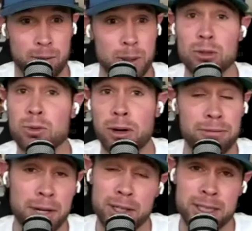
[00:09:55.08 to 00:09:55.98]
which is what
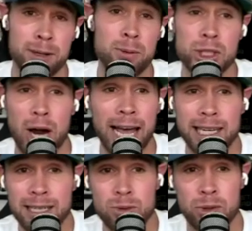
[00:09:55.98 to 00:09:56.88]
Phil did, which I
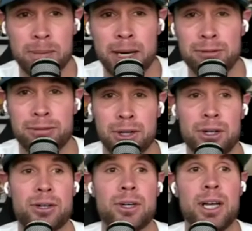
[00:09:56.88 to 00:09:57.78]
think is what made
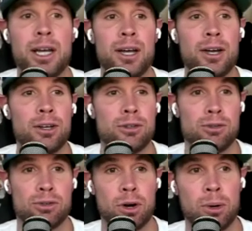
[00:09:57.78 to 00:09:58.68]
Phil
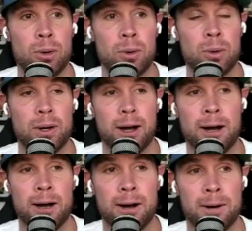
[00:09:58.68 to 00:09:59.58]
so
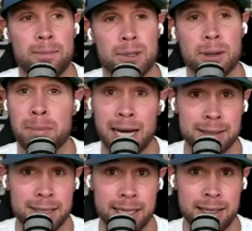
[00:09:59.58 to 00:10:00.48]
um,
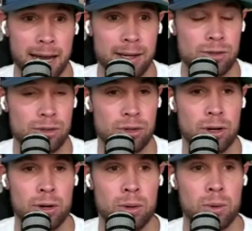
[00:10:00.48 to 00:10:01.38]
compelling and
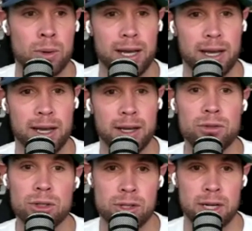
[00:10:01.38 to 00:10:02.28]
so
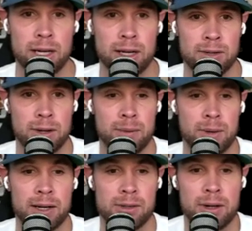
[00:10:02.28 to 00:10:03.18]
interesting as a
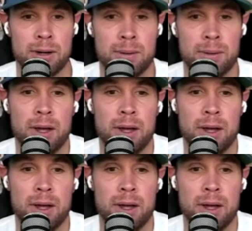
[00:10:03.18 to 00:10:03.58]
as a